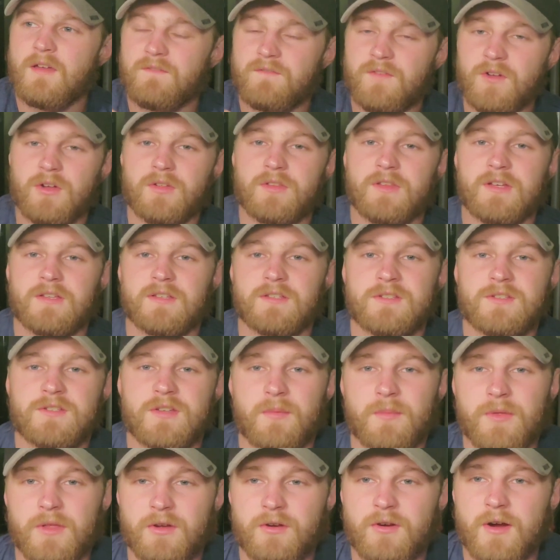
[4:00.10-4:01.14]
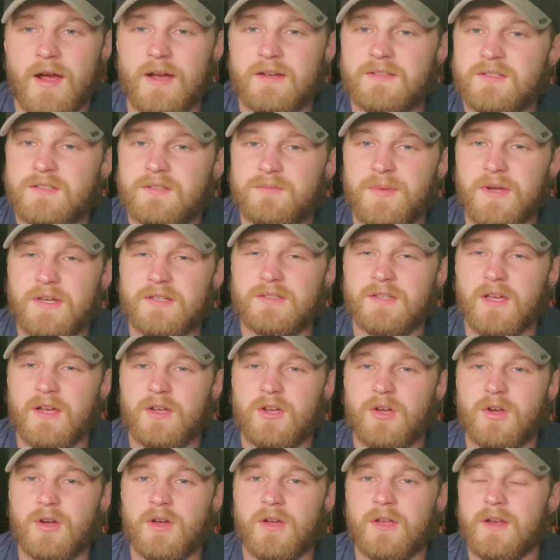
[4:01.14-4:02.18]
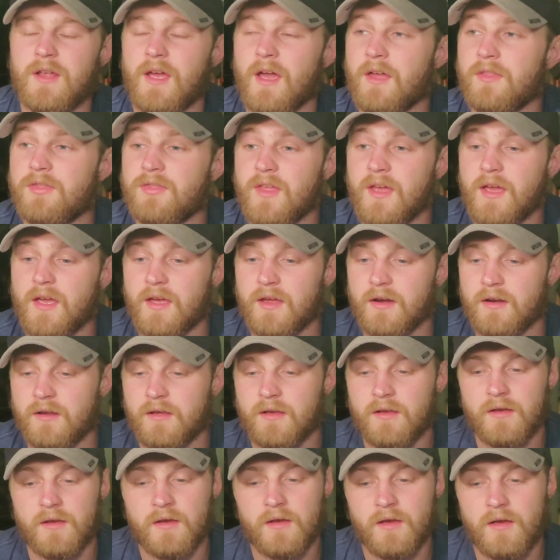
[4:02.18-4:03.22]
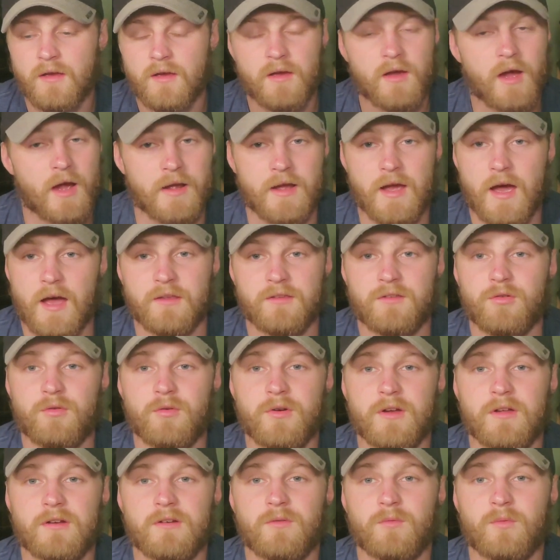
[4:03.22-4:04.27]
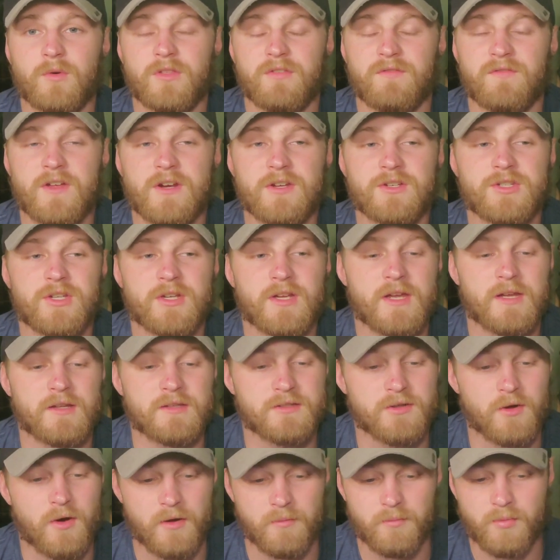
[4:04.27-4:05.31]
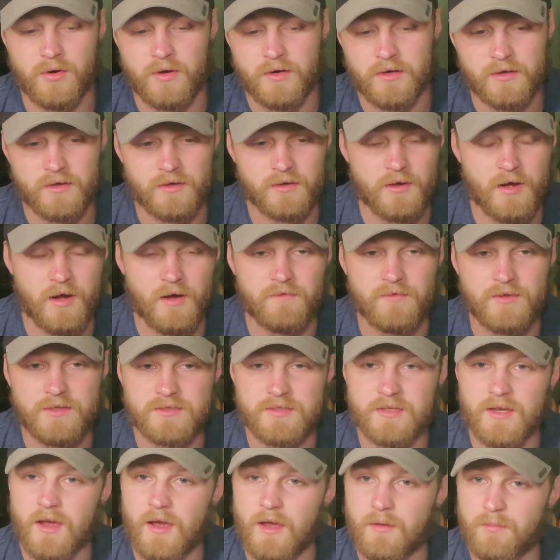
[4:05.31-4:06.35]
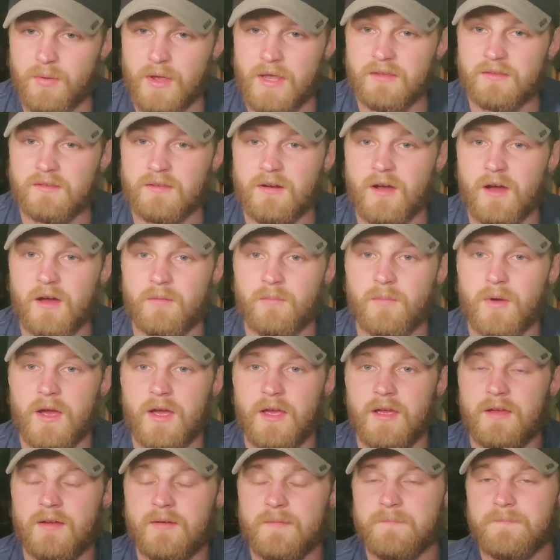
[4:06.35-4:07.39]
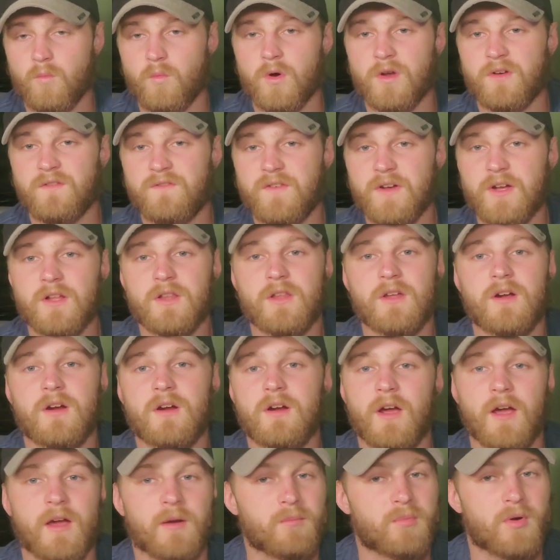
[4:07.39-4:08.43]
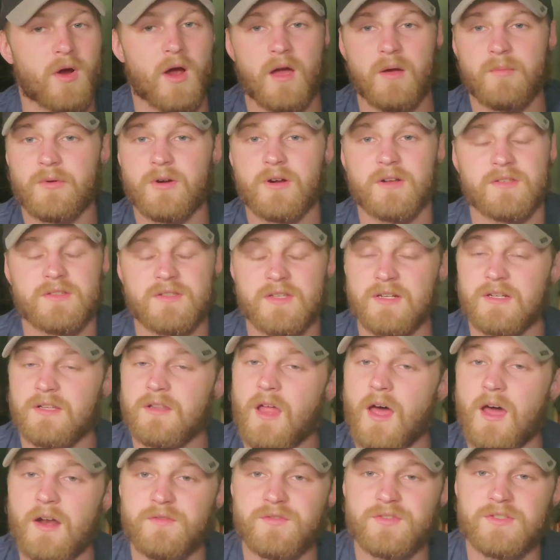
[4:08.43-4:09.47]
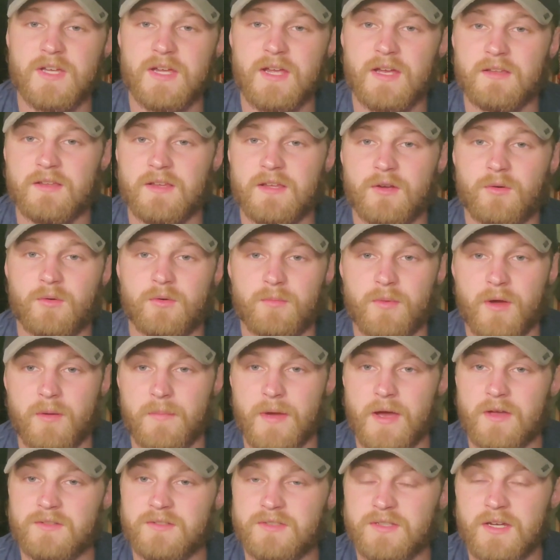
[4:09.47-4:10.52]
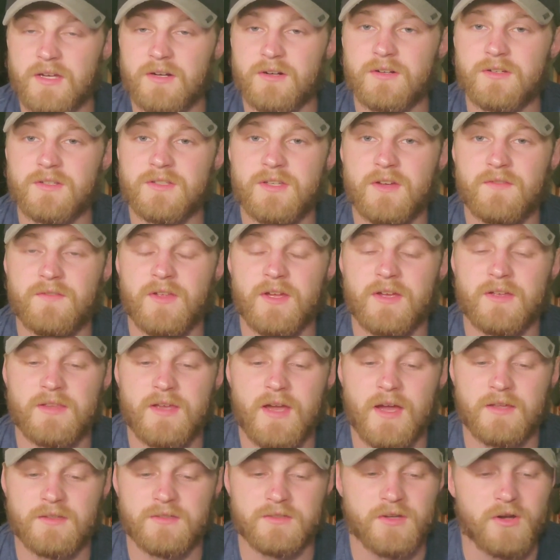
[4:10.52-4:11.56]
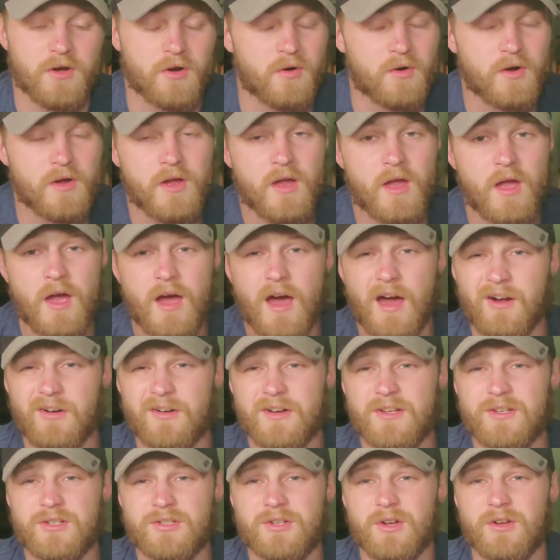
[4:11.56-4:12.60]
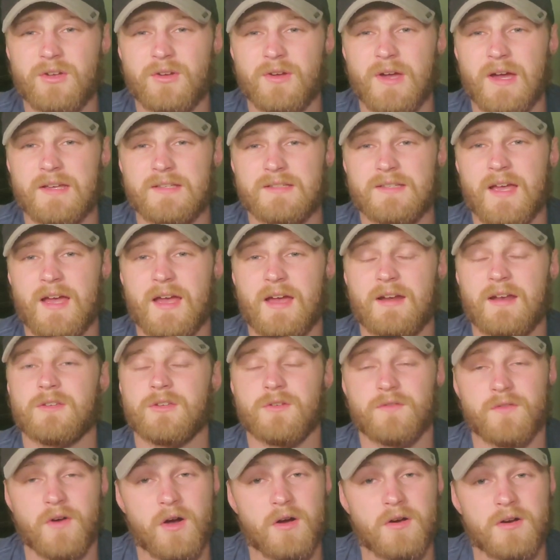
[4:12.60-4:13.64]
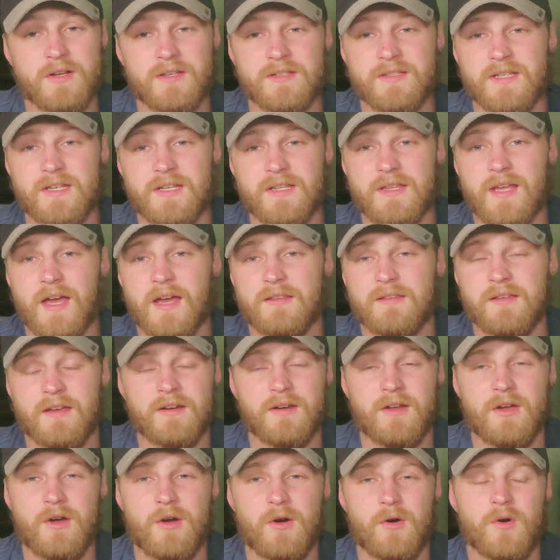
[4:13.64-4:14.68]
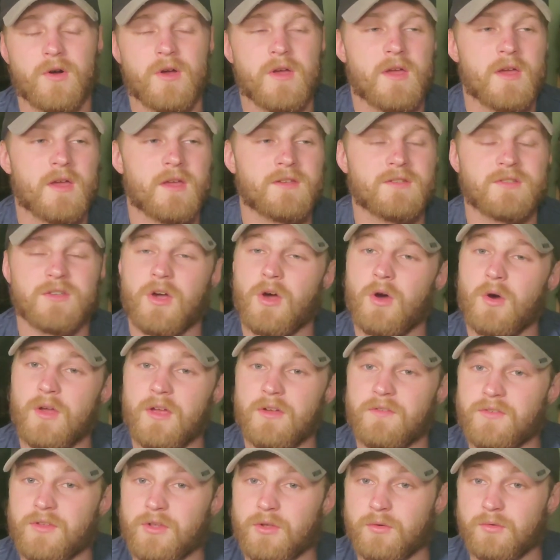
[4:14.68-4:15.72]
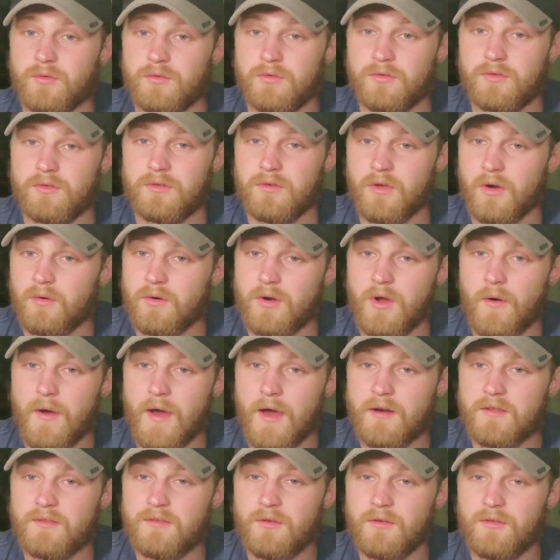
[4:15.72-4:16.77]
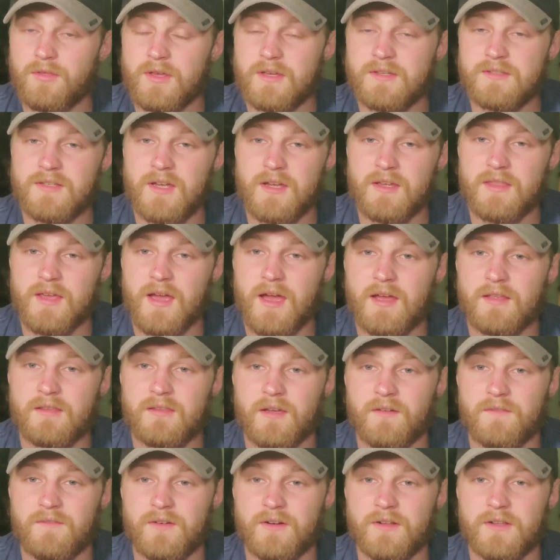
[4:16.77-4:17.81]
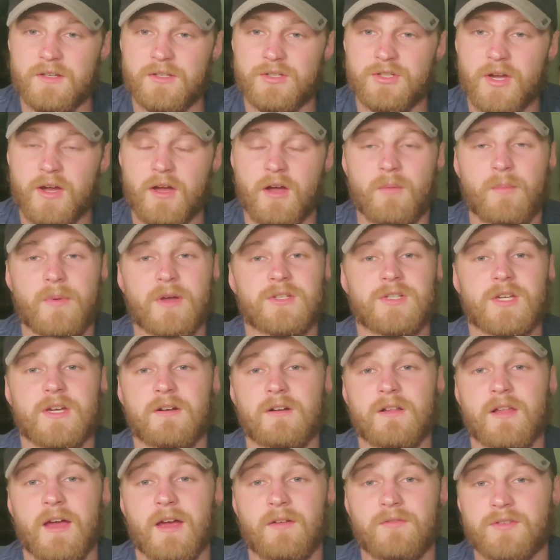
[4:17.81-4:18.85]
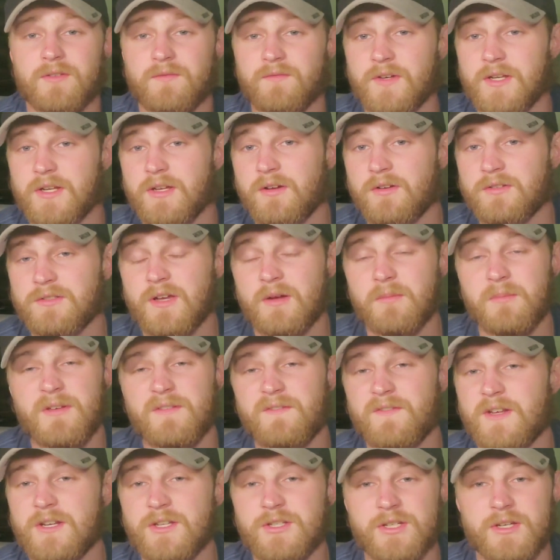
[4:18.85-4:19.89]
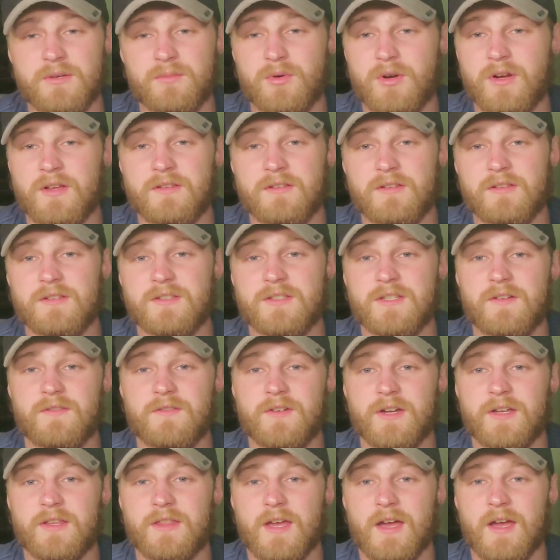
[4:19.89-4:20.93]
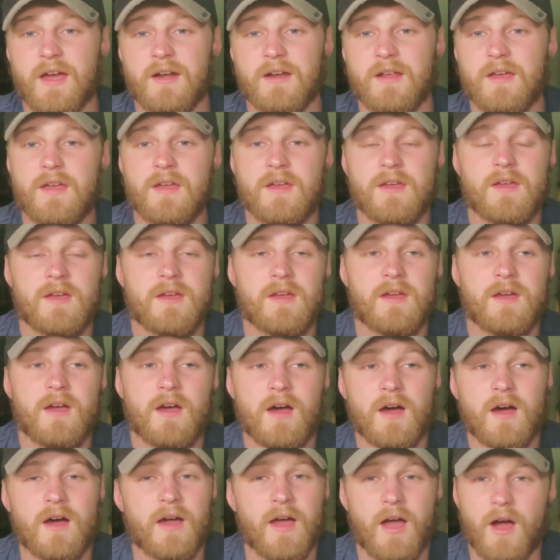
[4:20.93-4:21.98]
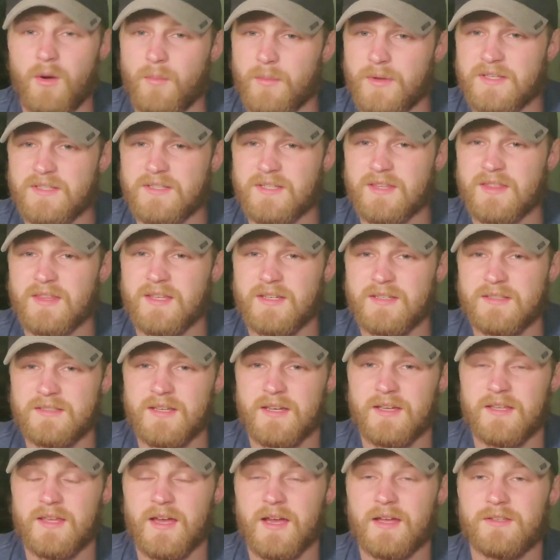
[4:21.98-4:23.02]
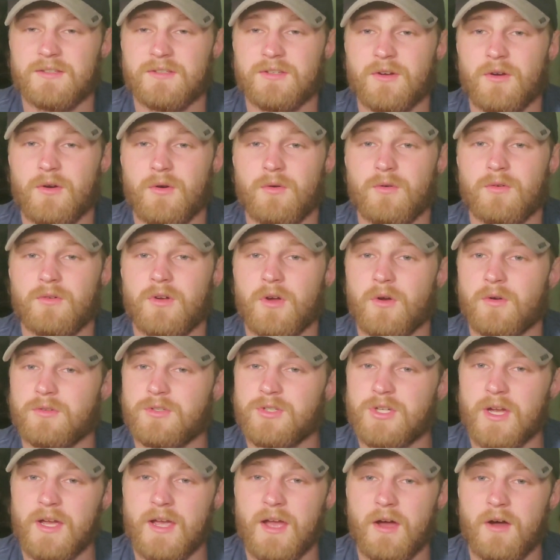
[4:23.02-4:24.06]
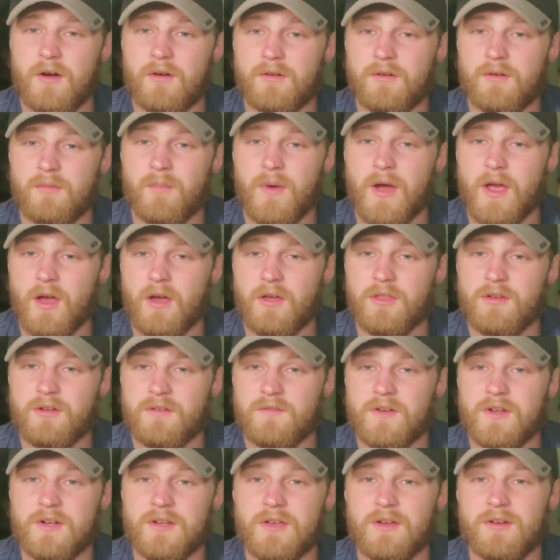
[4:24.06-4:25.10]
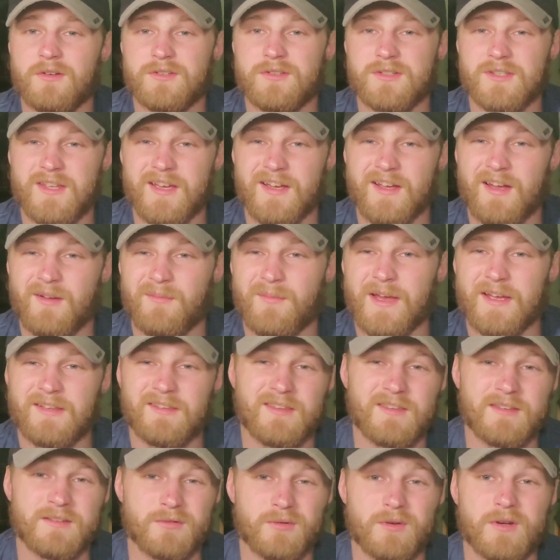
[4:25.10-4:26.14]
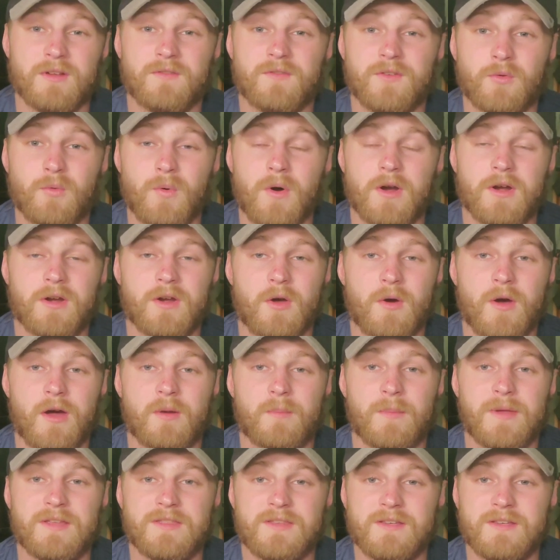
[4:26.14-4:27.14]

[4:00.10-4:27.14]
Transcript: filled in some of the cracks as best I could. And then I got to it with finishing it, so I put, obviously I painted on my wood filler and primer and did a lot of sanding with my mouse sander and stuff like that, so I don't need to show you guys that. You've already seen that, I know. So if you don't know how to do things like that, definitely check out my channel. I have some videos on me finishing prints and stuff like that, uh, helmets and things like that, so go check out my other videos and then come back to this one if you want to know how to make